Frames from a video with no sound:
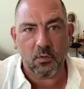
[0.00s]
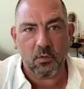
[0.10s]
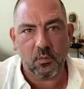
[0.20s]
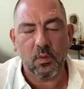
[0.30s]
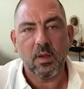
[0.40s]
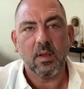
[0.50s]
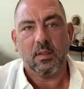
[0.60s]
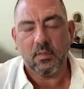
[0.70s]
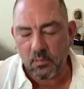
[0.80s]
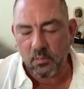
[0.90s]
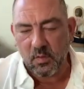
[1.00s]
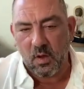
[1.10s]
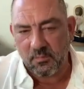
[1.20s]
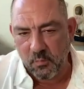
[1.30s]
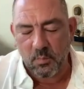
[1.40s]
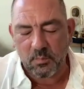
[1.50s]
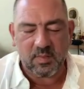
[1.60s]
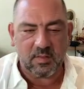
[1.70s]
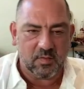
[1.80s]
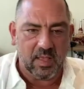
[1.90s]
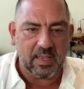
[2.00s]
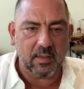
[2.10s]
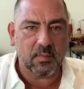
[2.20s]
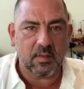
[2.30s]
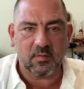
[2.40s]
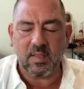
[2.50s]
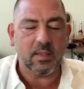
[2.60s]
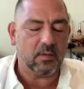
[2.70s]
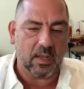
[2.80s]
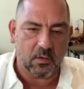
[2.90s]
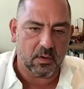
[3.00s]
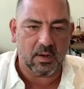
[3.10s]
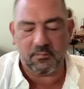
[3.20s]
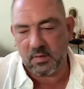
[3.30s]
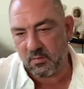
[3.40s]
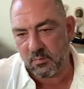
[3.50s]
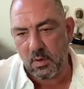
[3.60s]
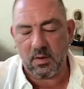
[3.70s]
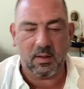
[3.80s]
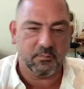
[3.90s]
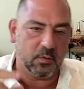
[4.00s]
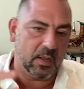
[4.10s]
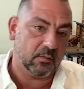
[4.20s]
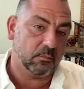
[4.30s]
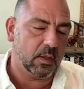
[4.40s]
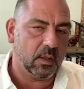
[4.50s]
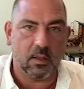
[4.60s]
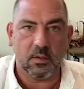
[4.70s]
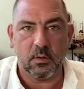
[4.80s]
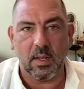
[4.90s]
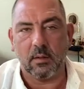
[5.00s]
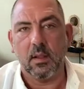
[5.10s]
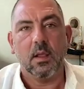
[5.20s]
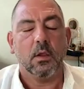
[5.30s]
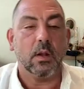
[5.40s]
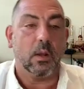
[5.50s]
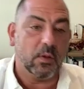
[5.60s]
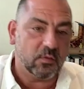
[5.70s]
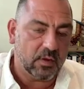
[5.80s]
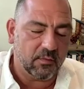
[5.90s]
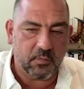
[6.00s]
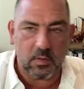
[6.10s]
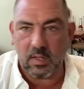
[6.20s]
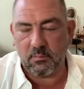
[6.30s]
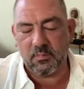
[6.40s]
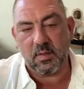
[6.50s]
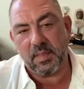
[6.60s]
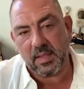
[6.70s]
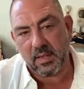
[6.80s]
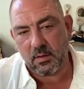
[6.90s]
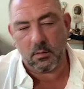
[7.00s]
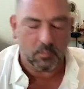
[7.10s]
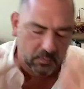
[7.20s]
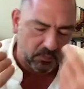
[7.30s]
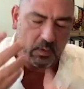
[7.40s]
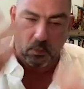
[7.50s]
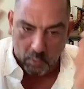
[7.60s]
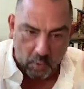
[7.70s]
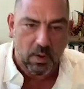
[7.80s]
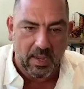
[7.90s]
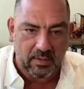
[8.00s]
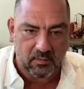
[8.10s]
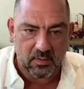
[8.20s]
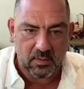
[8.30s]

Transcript: to those thought forms that say you're not good enough, you're not smart enough, you're not rich enough, you're not something, you don't look right,